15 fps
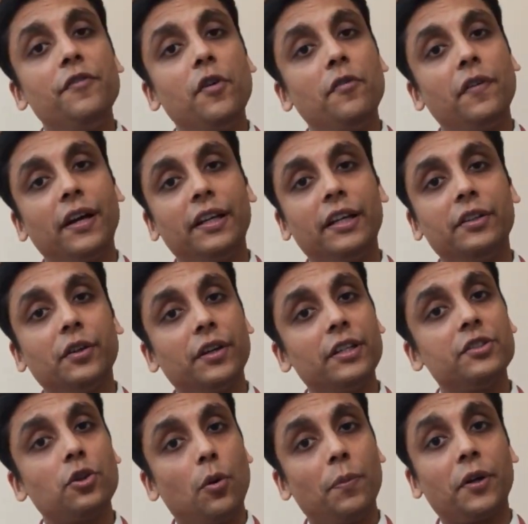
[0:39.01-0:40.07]
If you're finding
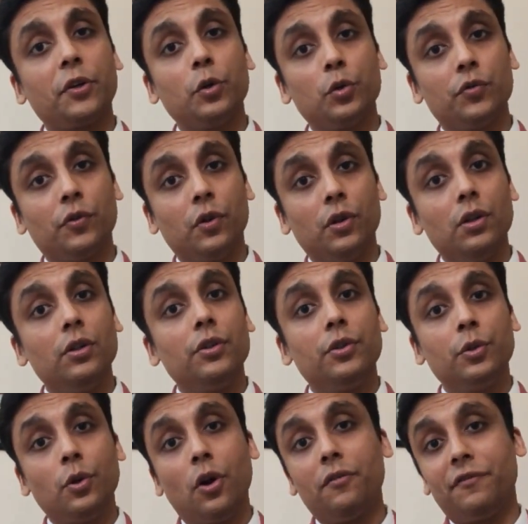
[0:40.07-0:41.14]
today's topic useful,
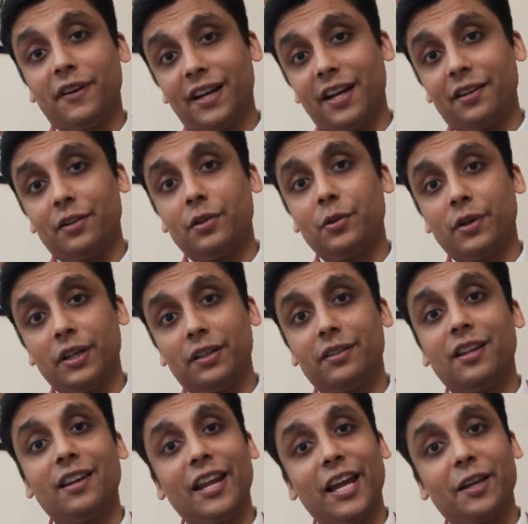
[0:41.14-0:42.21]
do not forget to
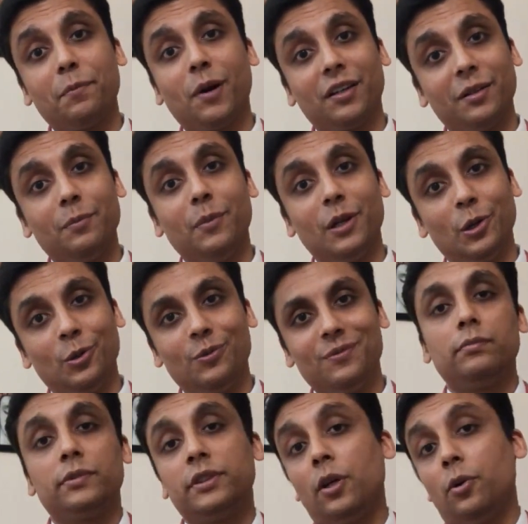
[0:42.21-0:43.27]
hit the like button below.
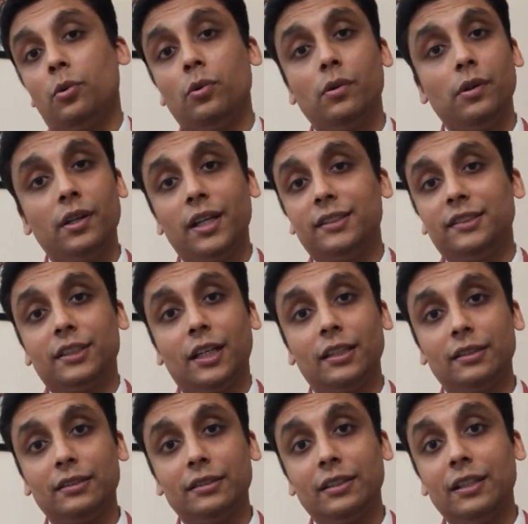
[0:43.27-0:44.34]
So, let's
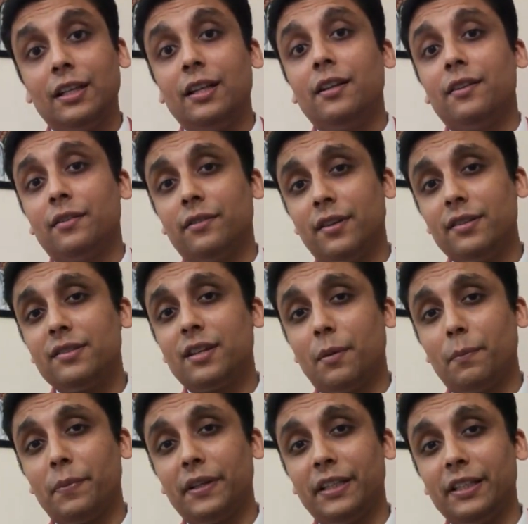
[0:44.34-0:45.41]
start. This
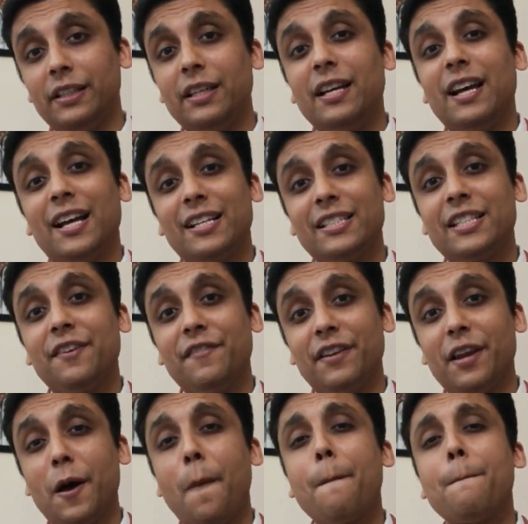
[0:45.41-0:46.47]
company has
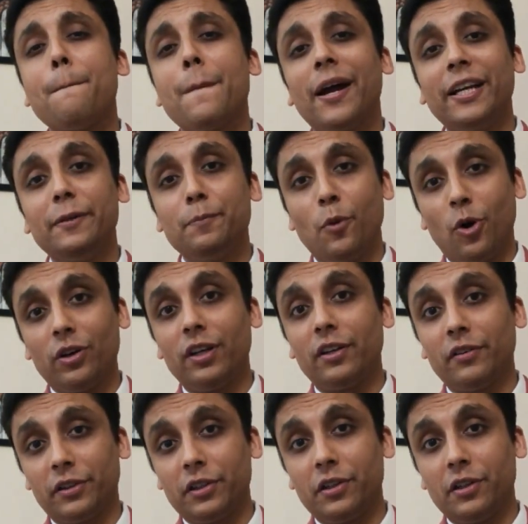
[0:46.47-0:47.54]
given a
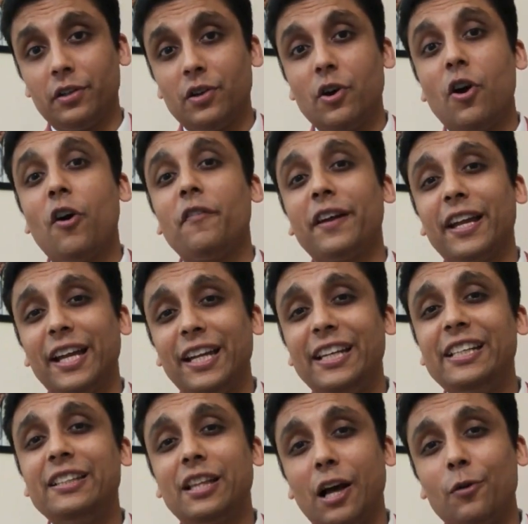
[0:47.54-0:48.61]
mind-boggling return of
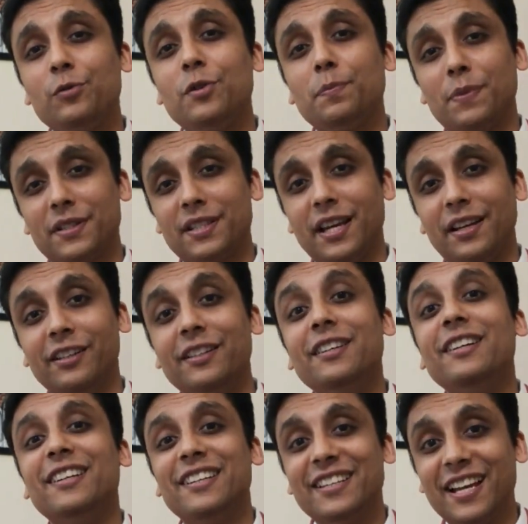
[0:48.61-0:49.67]
80,000%.
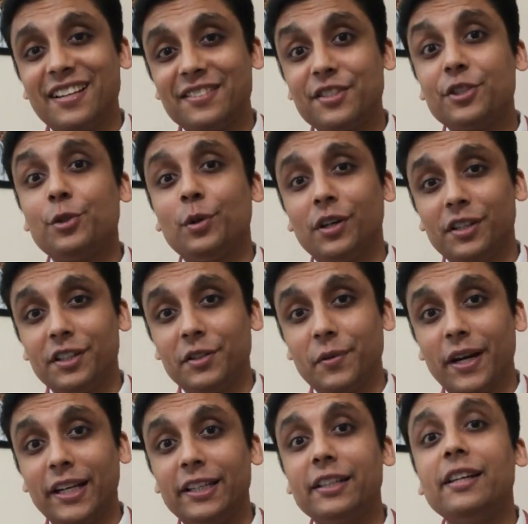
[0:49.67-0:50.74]
Yes, you heard it
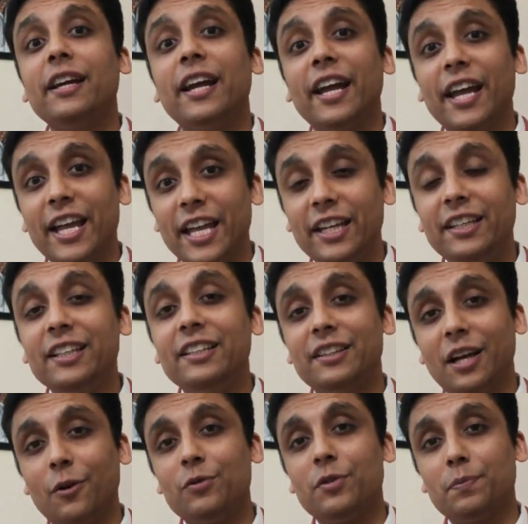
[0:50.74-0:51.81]
right.
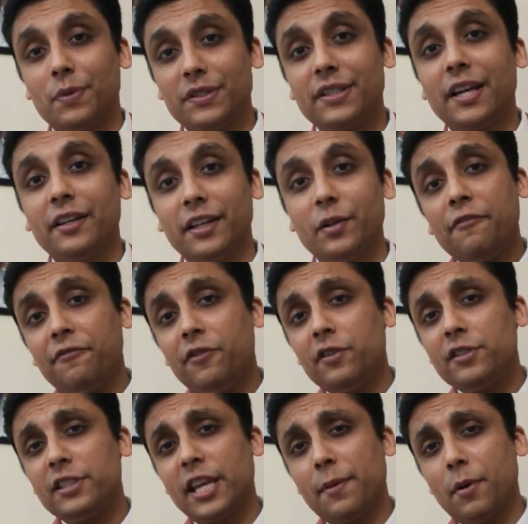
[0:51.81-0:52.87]
80,000%. I
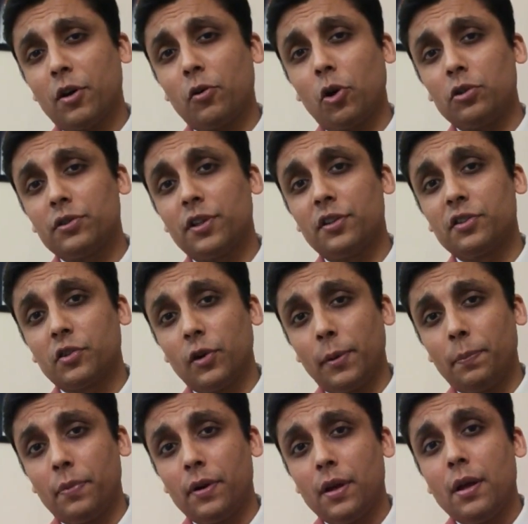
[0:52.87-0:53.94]
first came across this
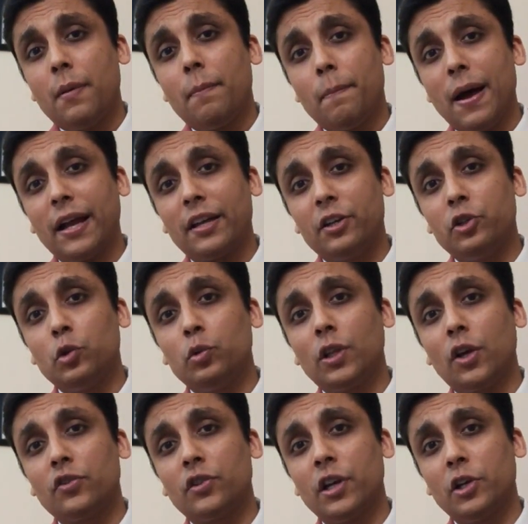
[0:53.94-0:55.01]
script back in
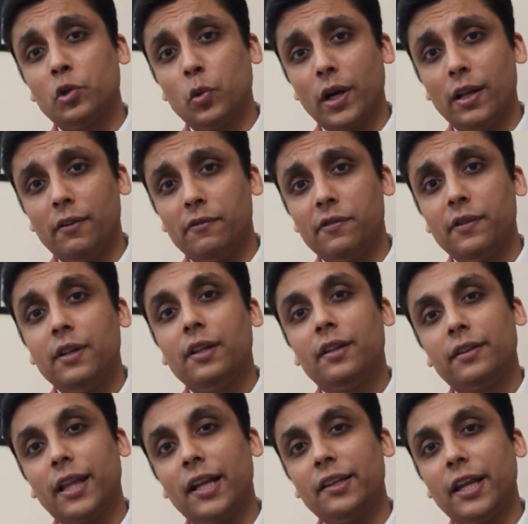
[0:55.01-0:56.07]
2012.
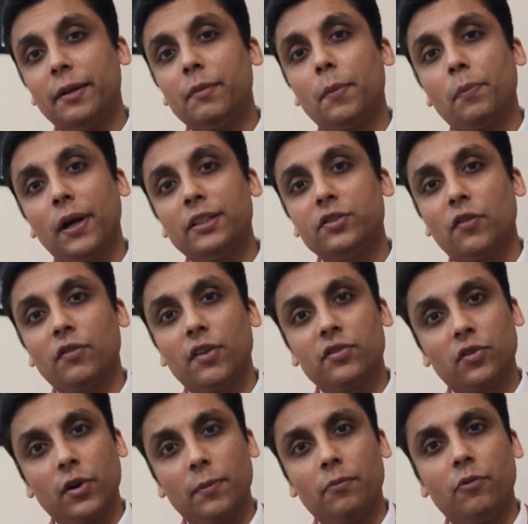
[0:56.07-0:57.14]
That time the price of
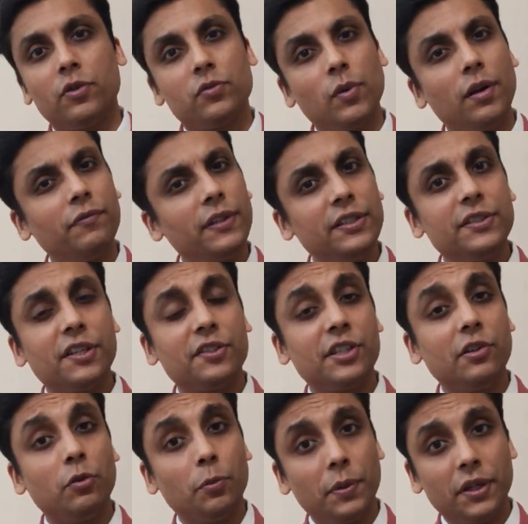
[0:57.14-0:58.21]
this script was roughly
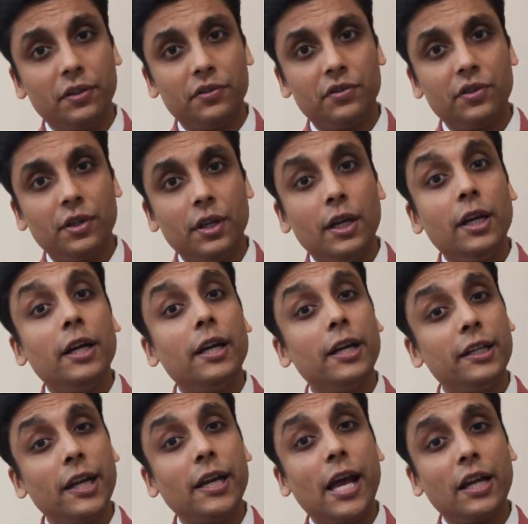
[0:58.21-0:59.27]
60 rupees.
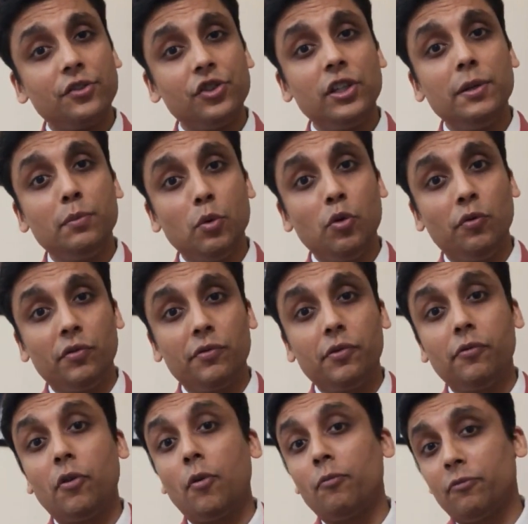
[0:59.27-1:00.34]
It had actually moved
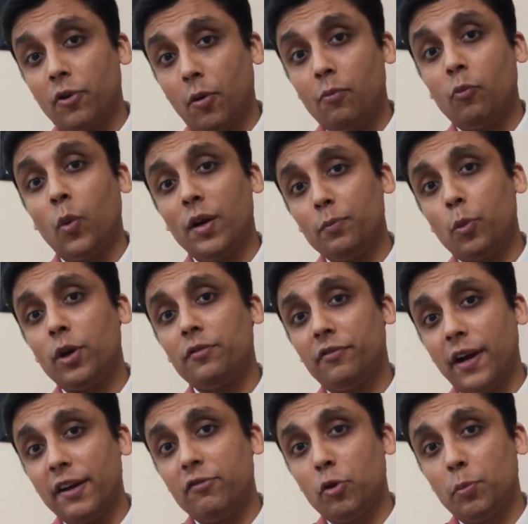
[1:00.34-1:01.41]
from
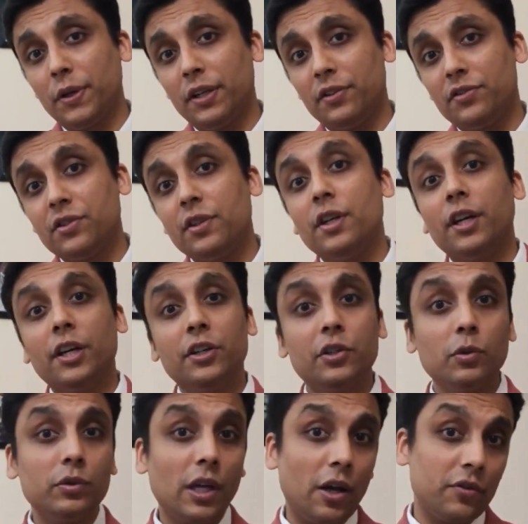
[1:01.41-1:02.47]
1.5 rupees in
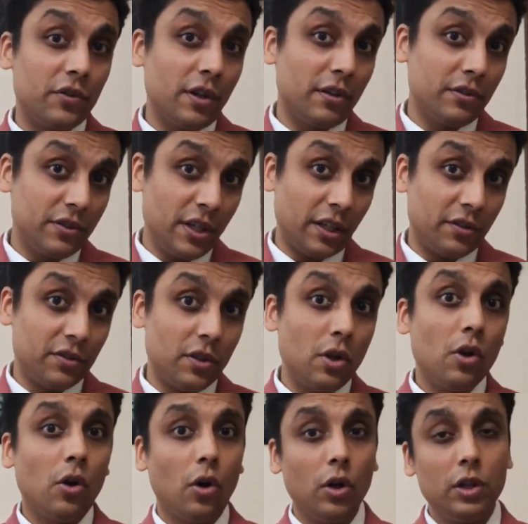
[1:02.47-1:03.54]
2006
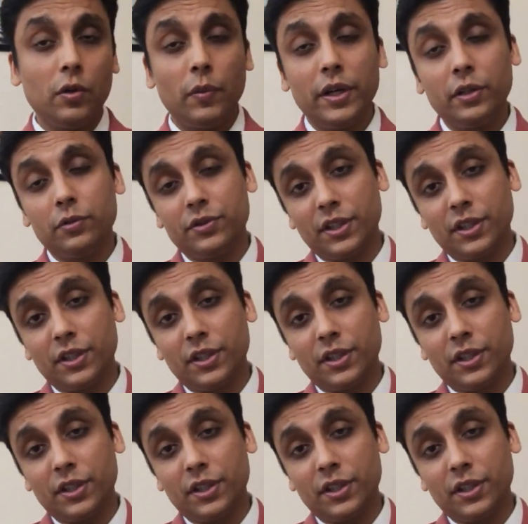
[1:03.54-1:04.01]
all the way to